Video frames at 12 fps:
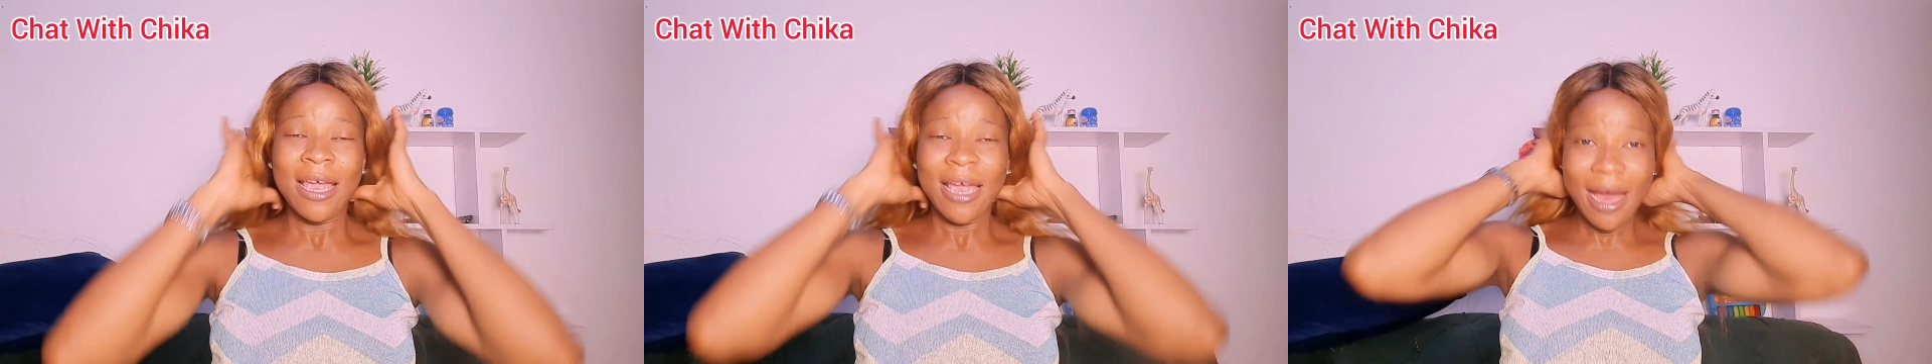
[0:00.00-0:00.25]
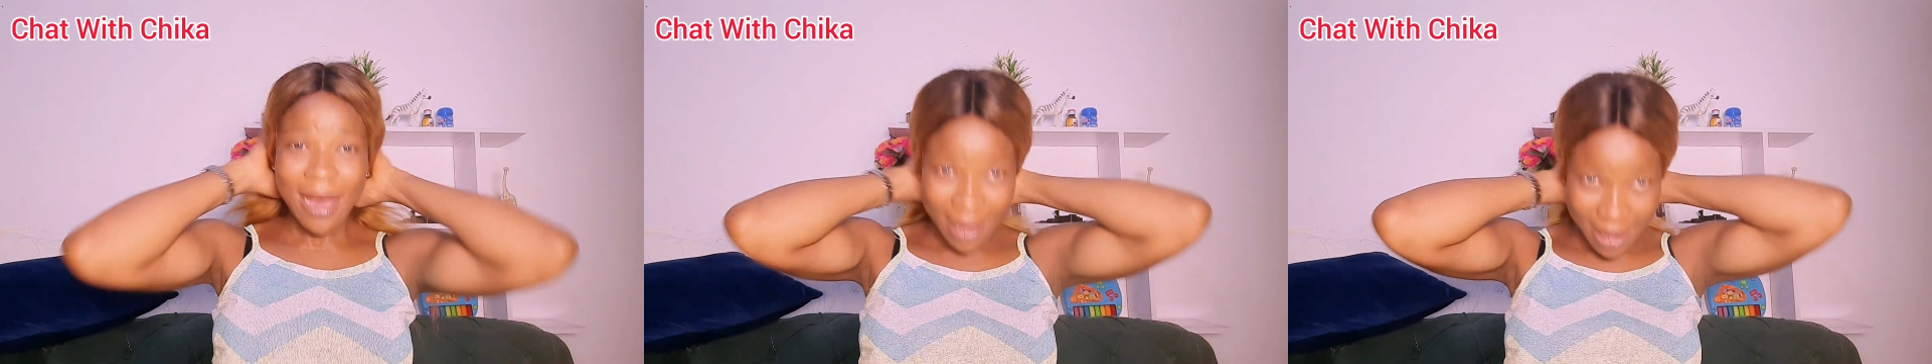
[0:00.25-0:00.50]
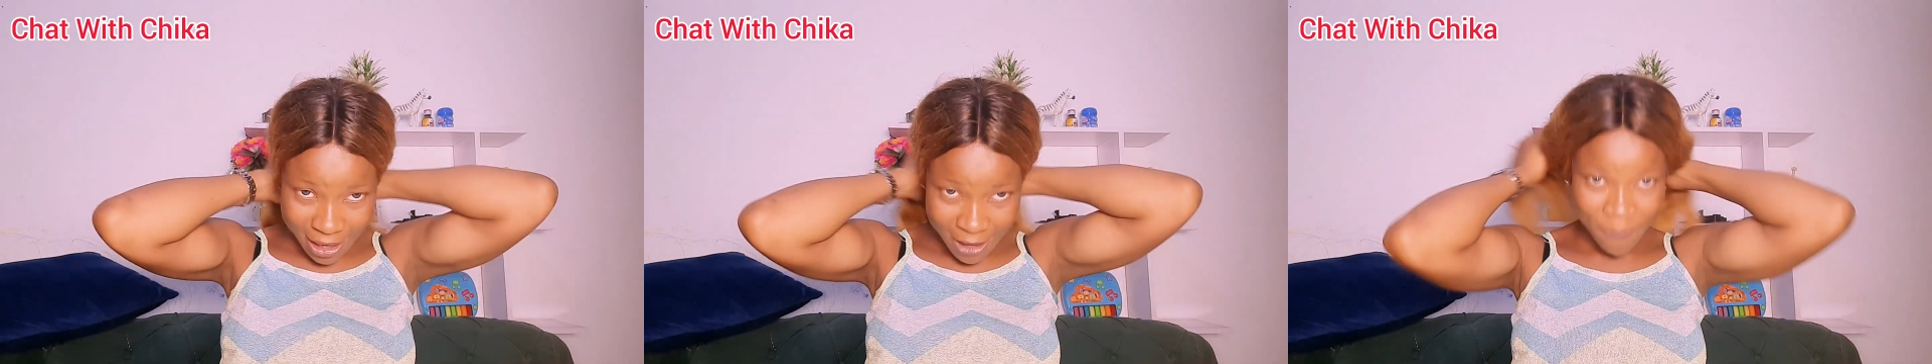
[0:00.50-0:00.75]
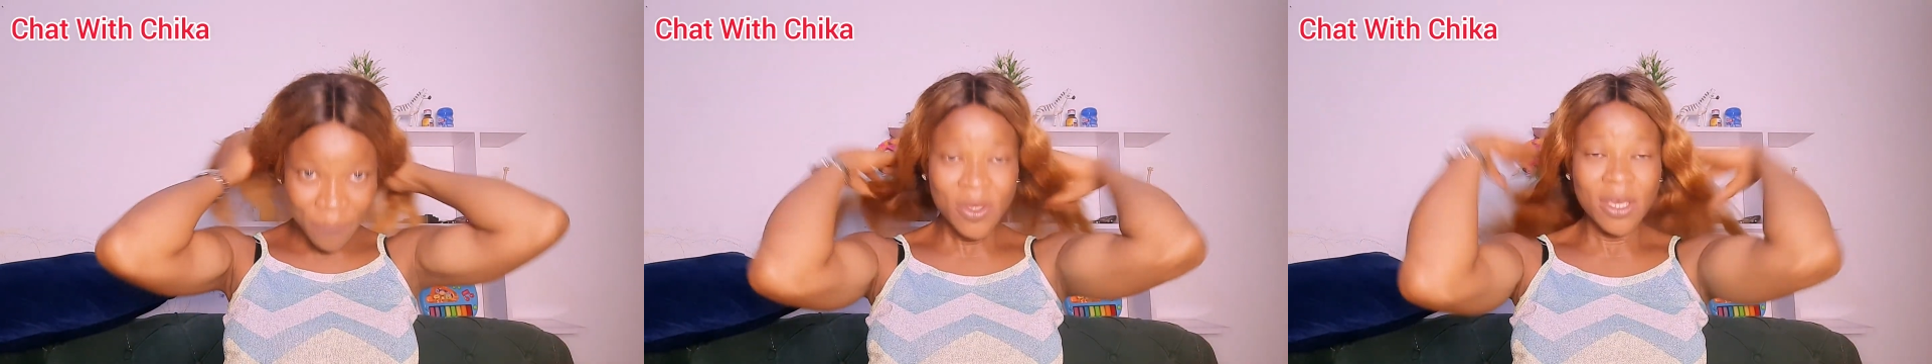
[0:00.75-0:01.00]
Ah,
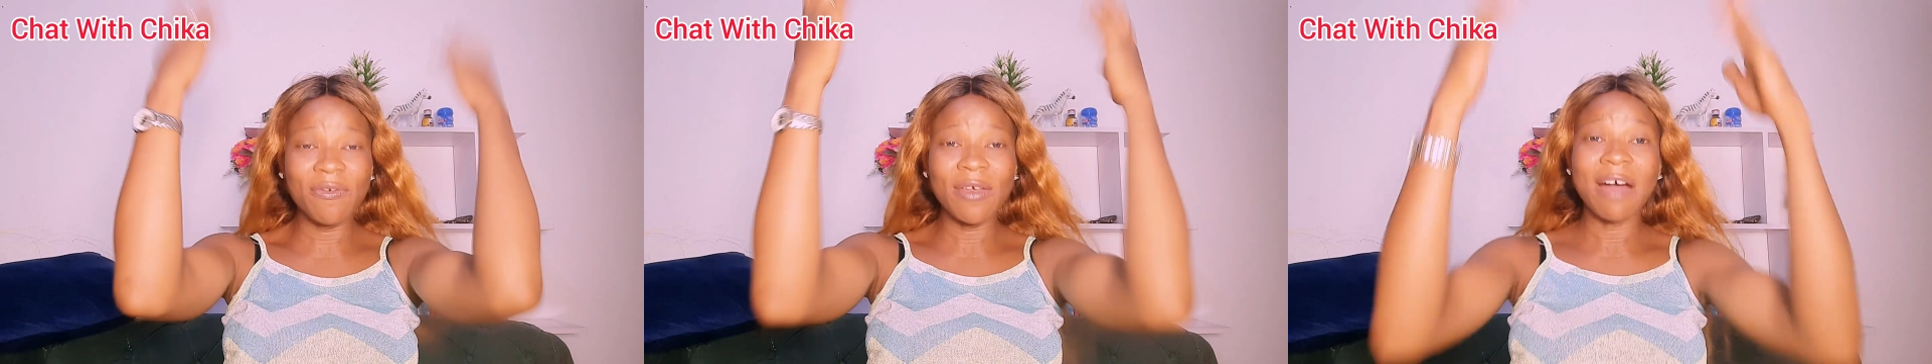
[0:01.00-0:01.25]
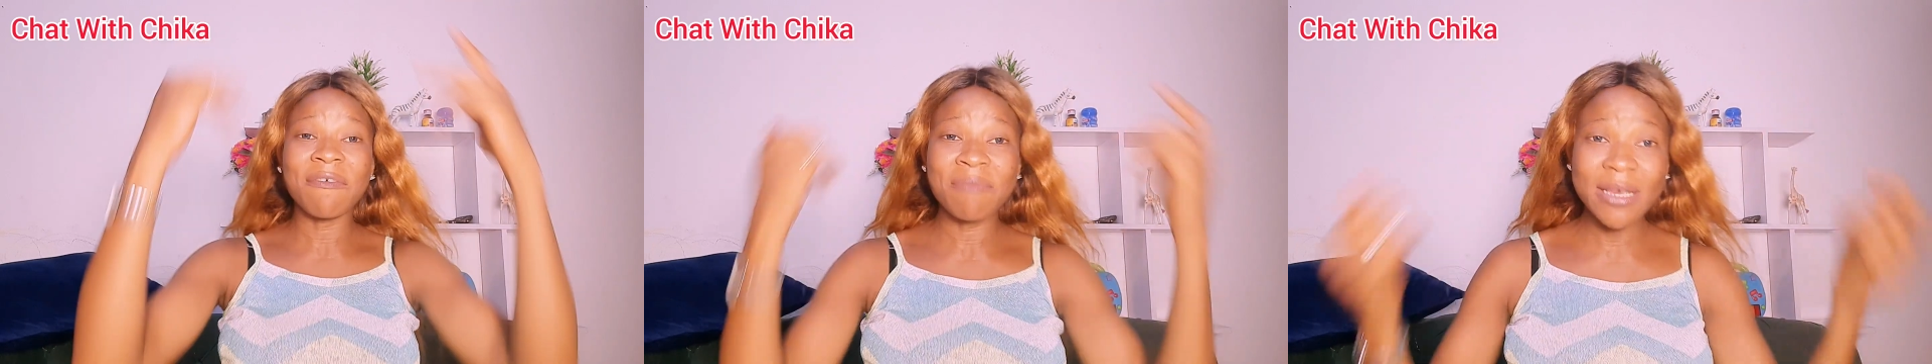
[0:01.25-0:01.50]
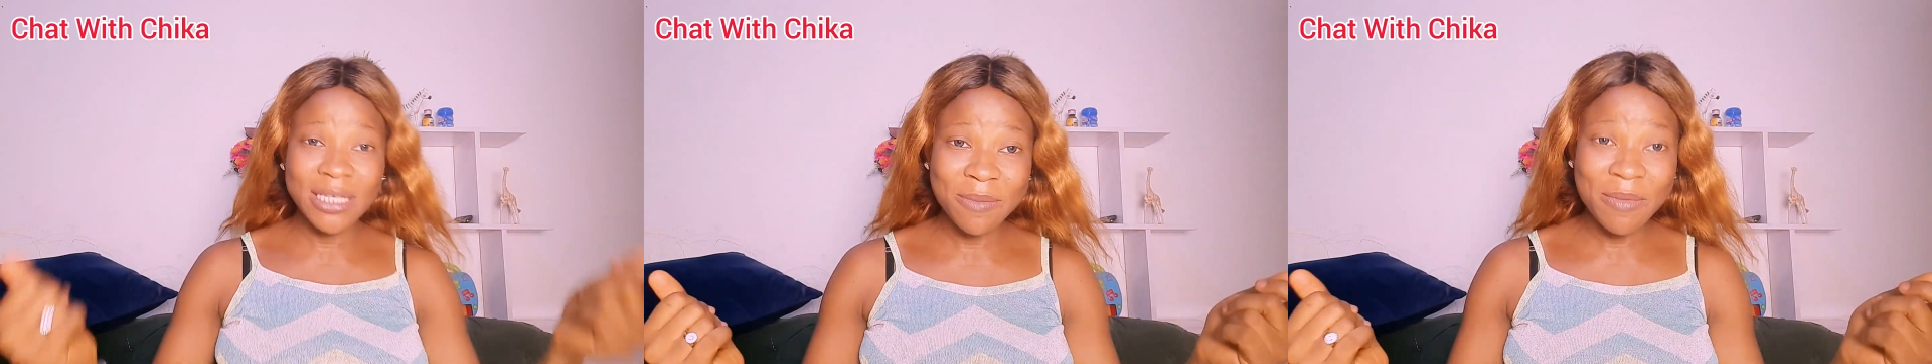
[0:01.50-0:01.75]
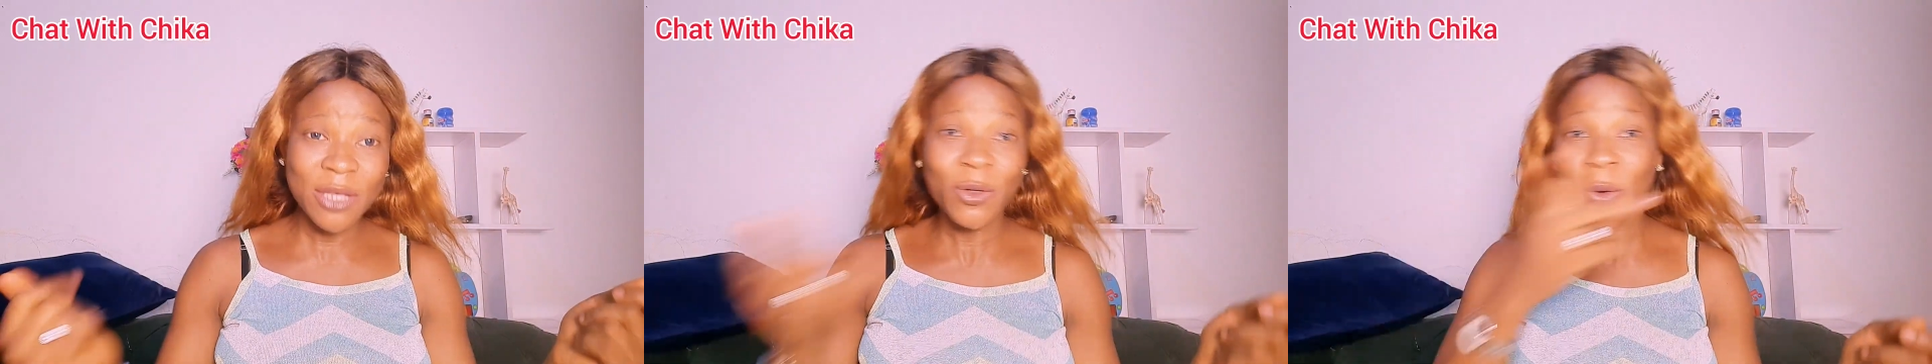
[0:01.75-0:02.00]
if you have missed
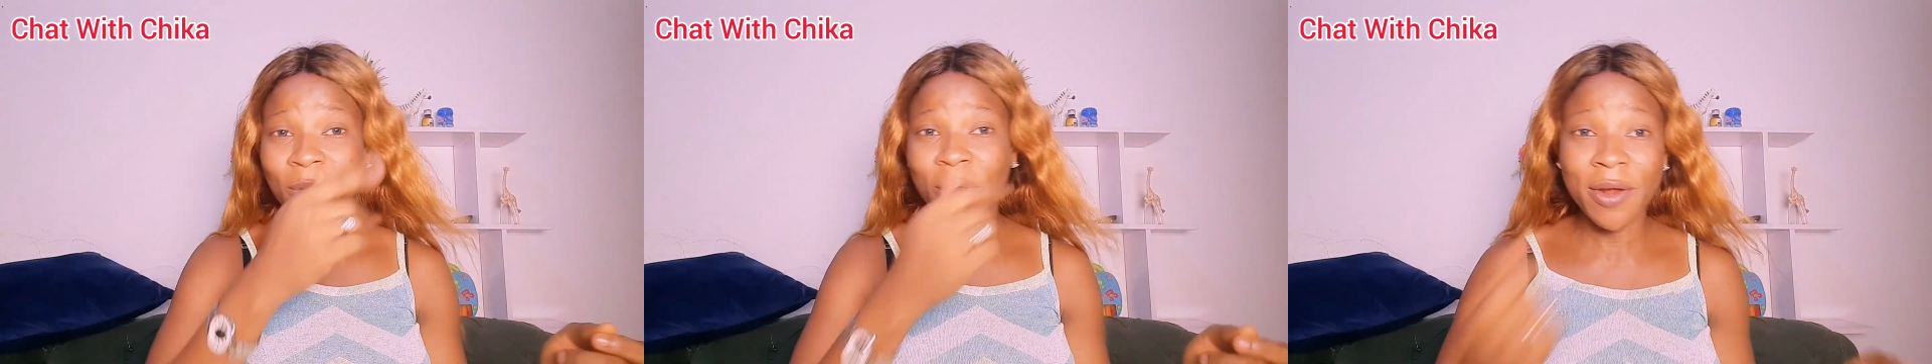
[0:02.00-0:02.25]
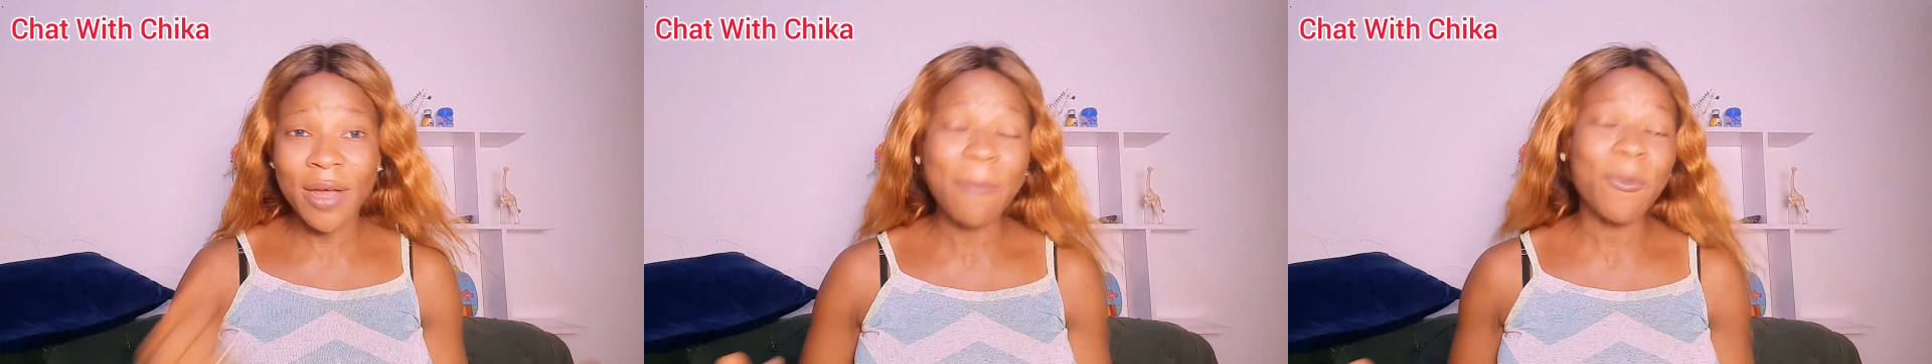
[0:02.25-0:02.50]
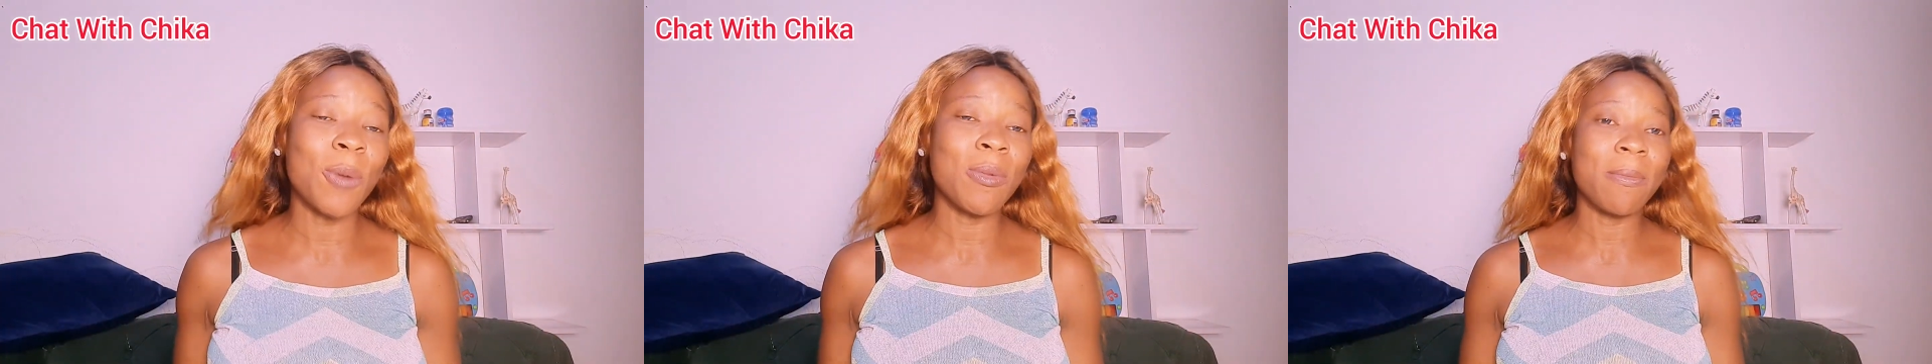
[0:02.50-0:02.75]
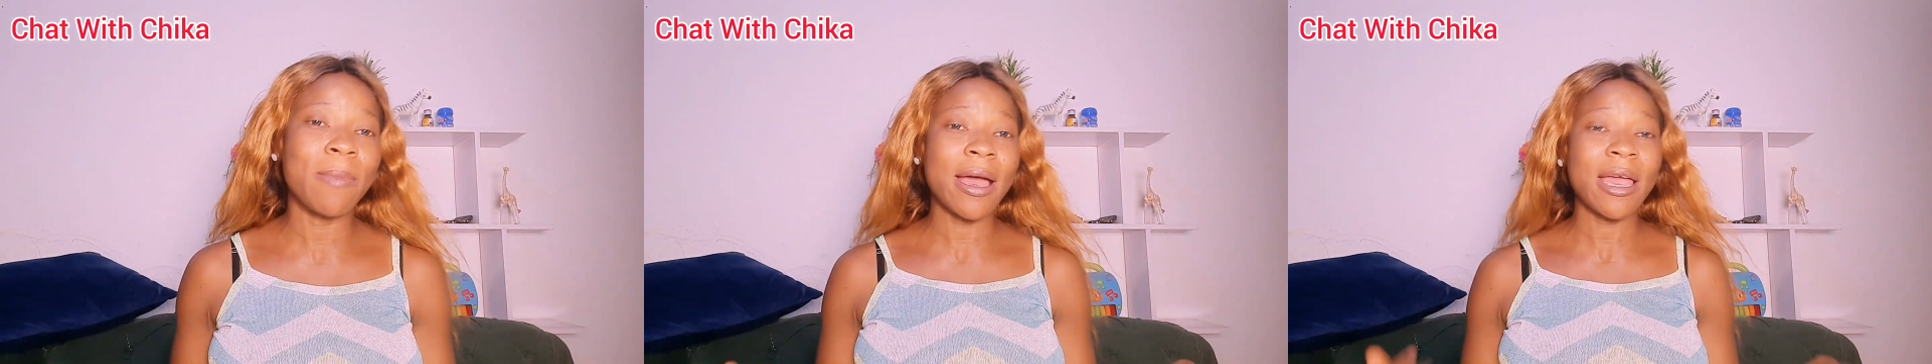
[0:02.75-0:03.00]
me, don't worry, I'm coming back.